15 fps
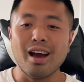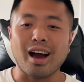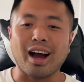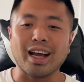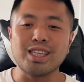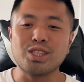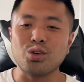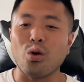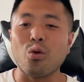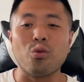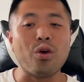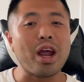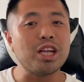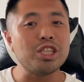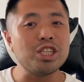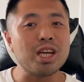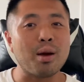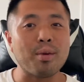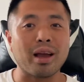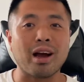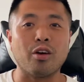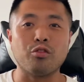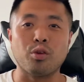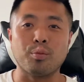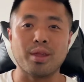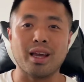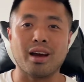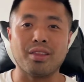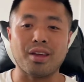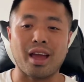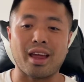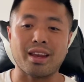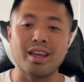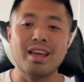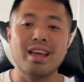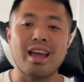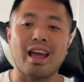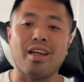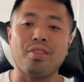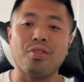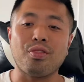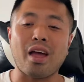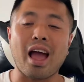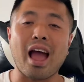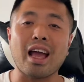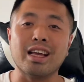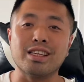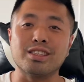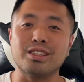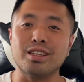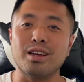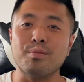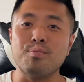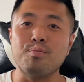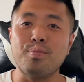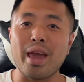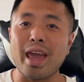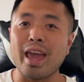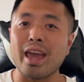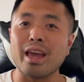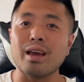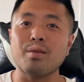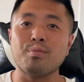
I saw Regi coming out from the other end, and that is big